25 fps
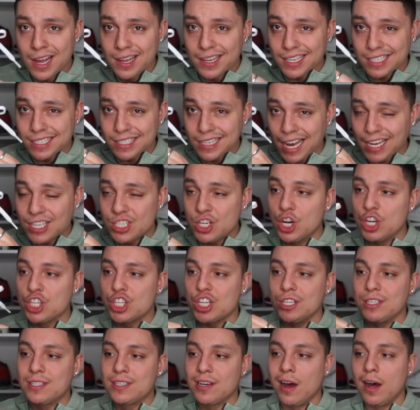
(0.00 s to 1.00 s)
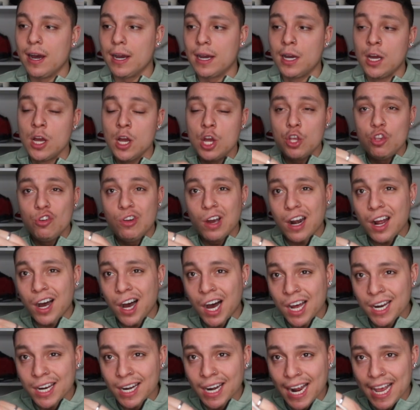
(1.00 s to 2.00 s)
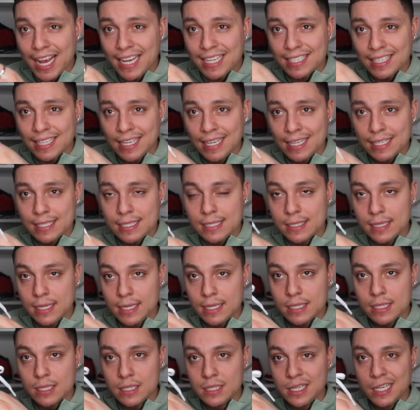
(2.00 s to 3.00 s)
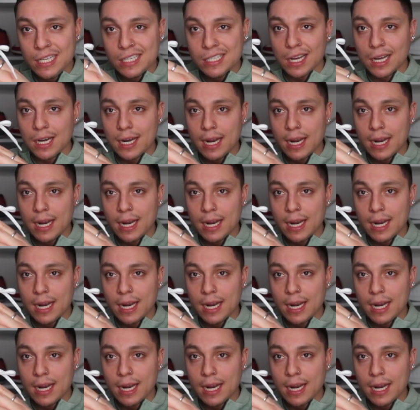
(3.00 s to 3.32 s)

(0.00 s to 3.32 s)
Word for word: This nice cushion tongue. You got to unlace these these these uh,